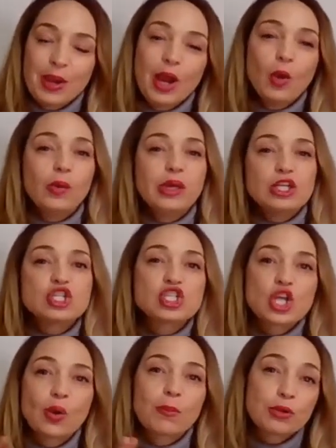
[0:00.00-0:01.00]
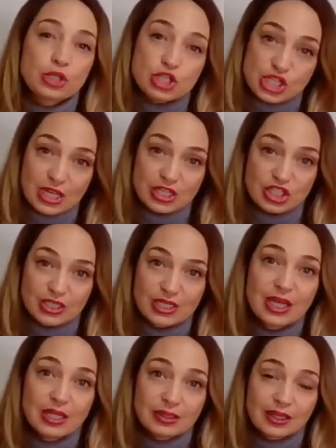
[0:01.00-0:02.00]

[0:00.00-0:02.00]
How are we going to show appreciation?